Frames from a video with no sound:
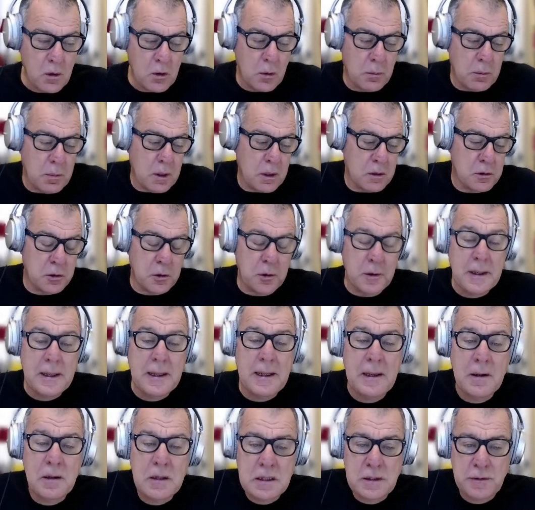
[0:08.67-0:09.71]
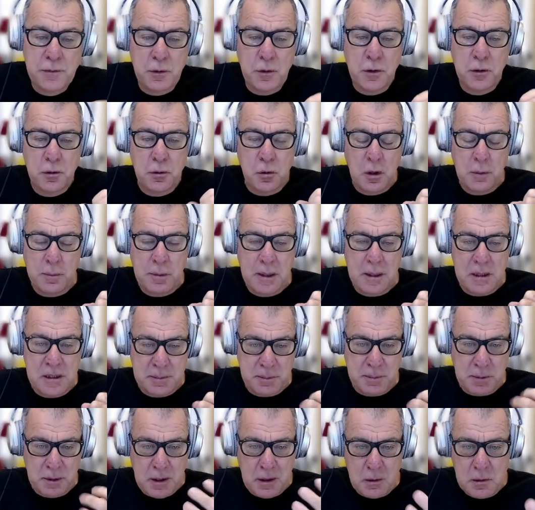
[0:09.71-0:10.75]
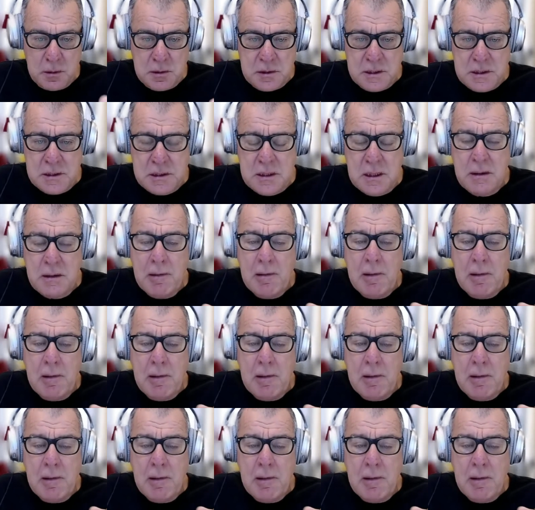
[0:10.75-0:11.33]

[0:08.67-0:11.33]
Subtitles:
joining here as for a talk about Aspergillosis.